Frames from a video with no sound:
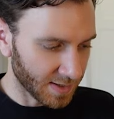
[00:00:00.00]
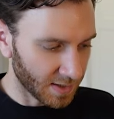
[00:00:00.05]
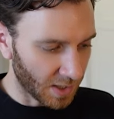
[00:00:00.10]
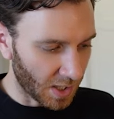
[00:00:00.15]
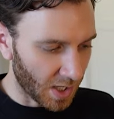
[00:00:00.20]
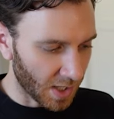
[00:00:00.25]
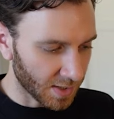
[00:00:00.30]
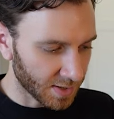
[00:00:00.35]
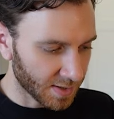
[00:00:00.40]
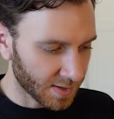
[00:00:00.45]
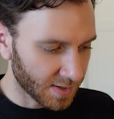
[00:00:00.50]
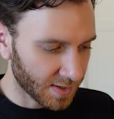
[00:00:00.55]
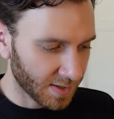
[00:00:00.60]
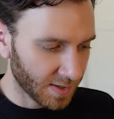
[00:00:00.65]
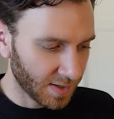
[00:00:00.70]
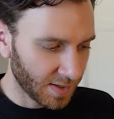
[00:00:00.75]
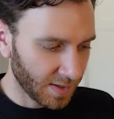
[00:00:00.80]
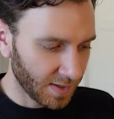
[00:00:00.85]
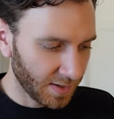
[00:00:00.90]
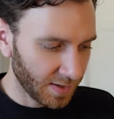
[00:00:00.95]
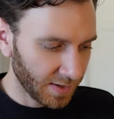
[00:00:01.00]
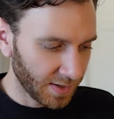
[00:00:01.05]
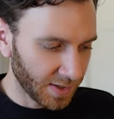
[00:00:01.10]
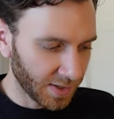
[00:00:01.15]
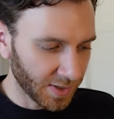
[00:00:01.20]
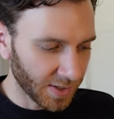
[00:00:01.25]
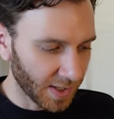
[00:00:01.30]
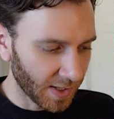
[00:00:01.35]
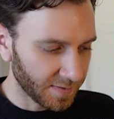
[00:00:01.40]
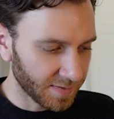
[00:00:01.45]
lost.
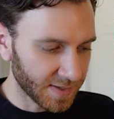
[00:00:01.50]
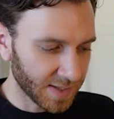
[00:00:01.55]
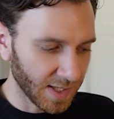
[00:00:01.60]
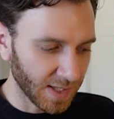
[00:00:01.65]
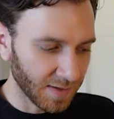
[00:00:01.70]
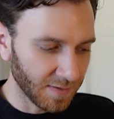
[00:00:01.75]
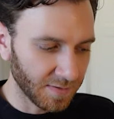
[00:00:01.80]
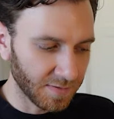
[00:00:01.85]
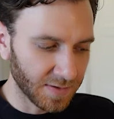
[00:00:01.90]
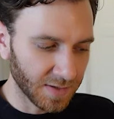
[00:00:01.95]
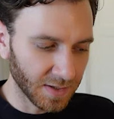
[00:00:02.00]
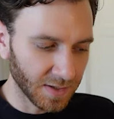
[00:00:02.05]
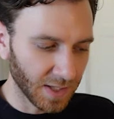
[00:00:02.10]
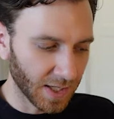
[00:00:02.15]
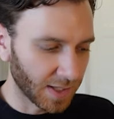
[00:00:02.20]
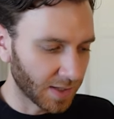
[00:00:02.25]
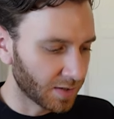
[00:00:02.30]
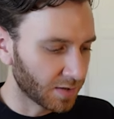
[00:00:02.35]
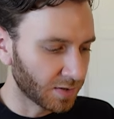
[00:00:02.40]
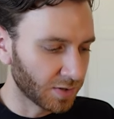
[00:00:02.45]
Here I've saved like